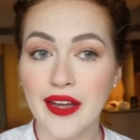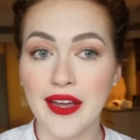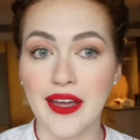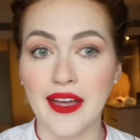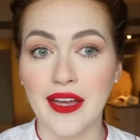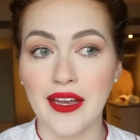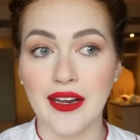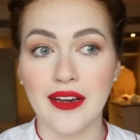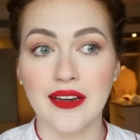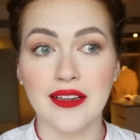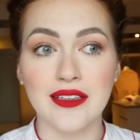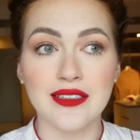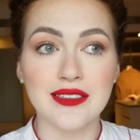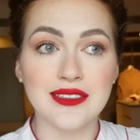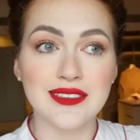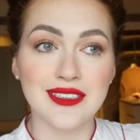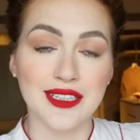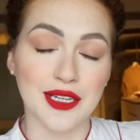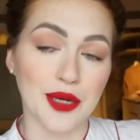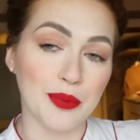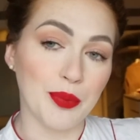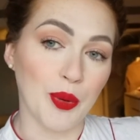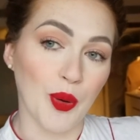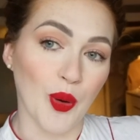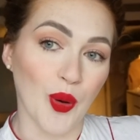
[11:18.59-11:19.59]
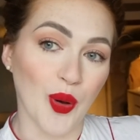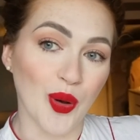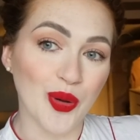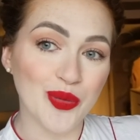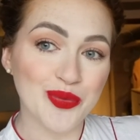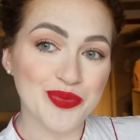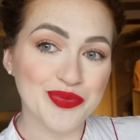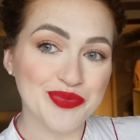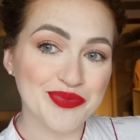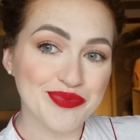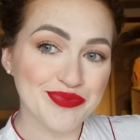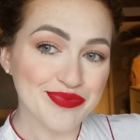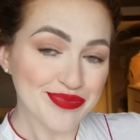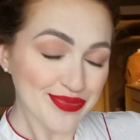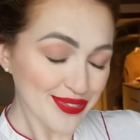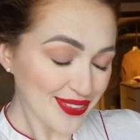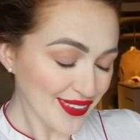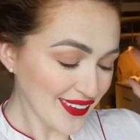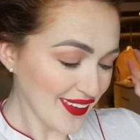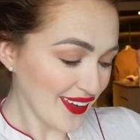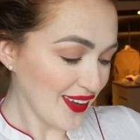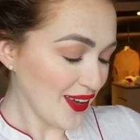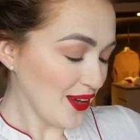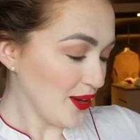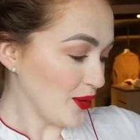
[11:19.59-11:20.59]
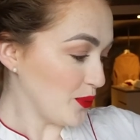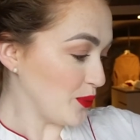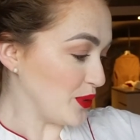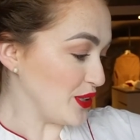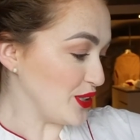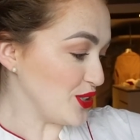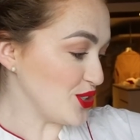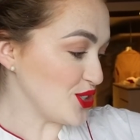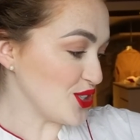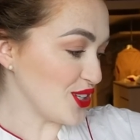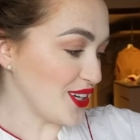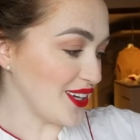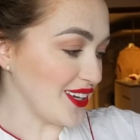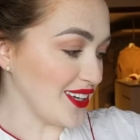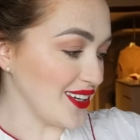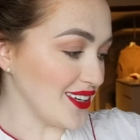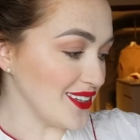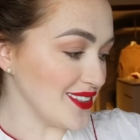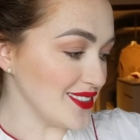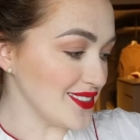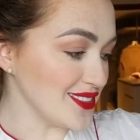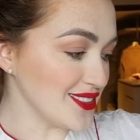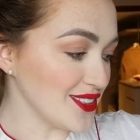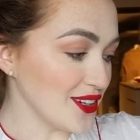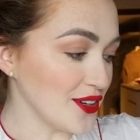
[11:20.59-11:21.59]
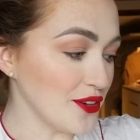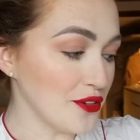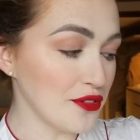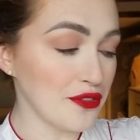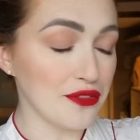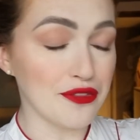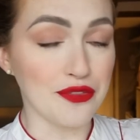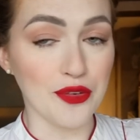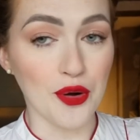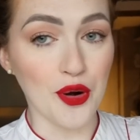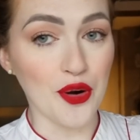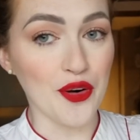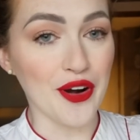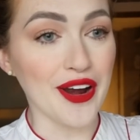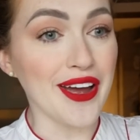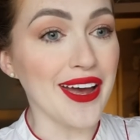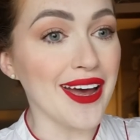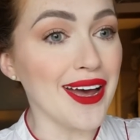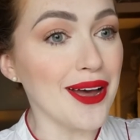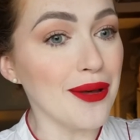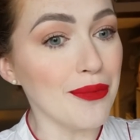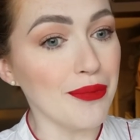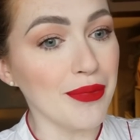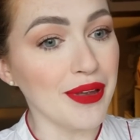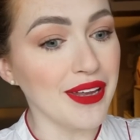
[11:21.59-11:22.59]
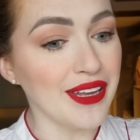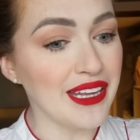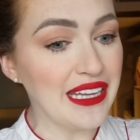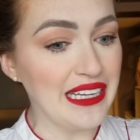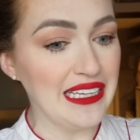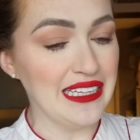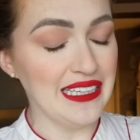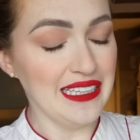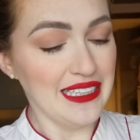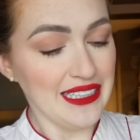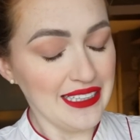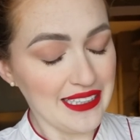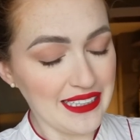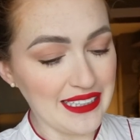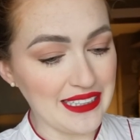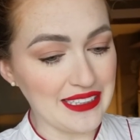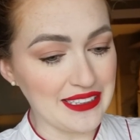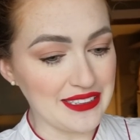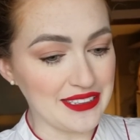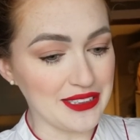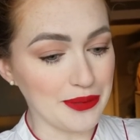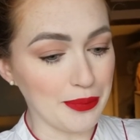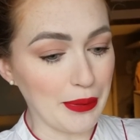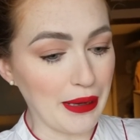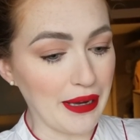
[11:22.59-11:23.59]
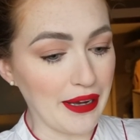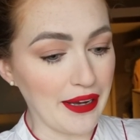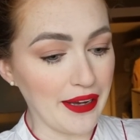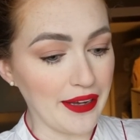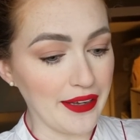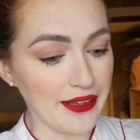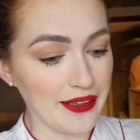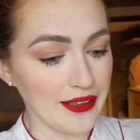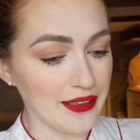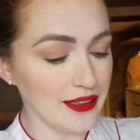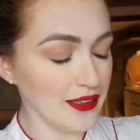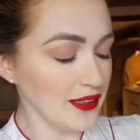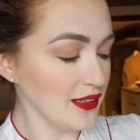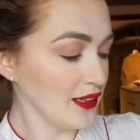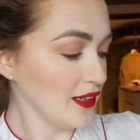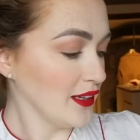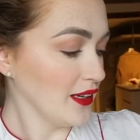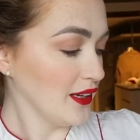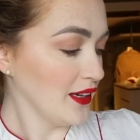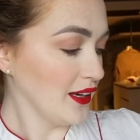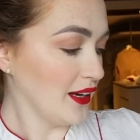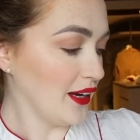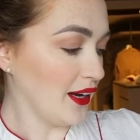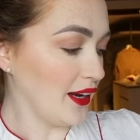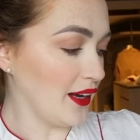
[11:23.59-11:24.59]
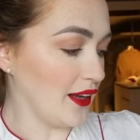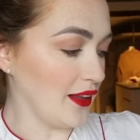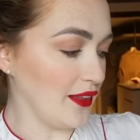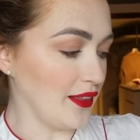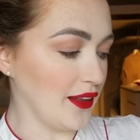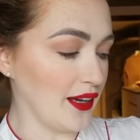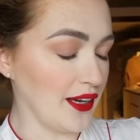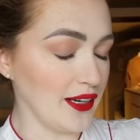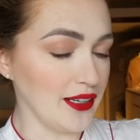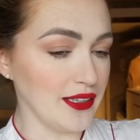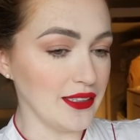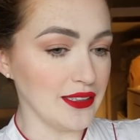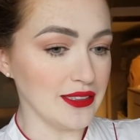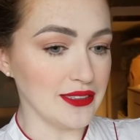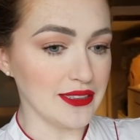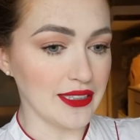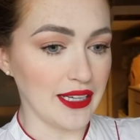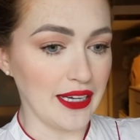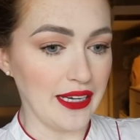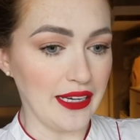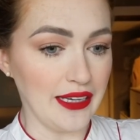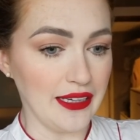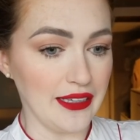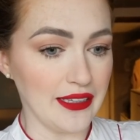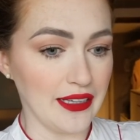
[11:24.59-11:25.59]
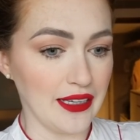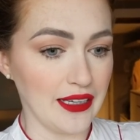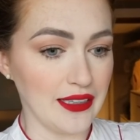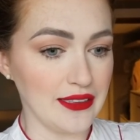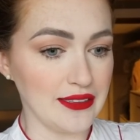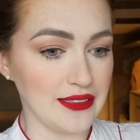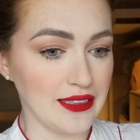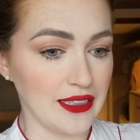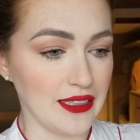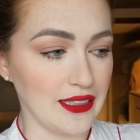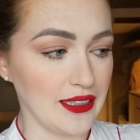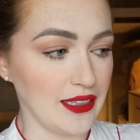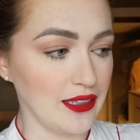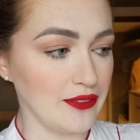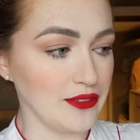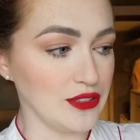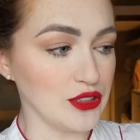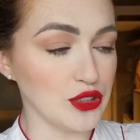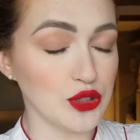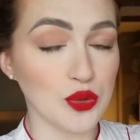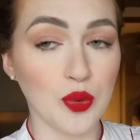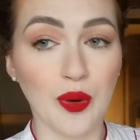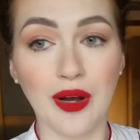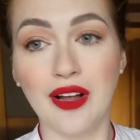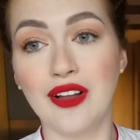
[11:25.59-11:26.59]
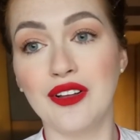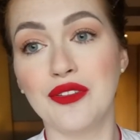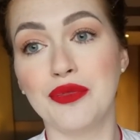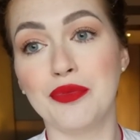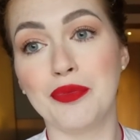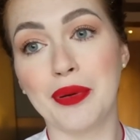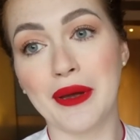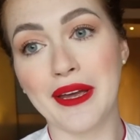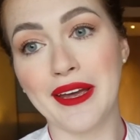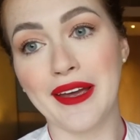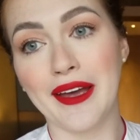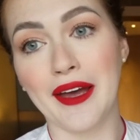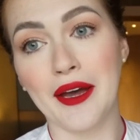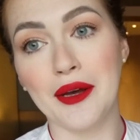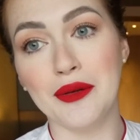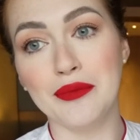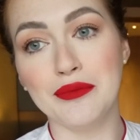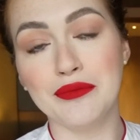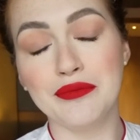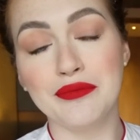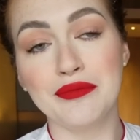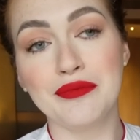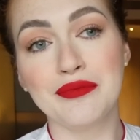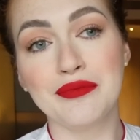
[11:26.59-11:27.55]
in Singapore, which is 4 a.m. in Dubai, and that is 8, 9, 10, 11, 12 p.m.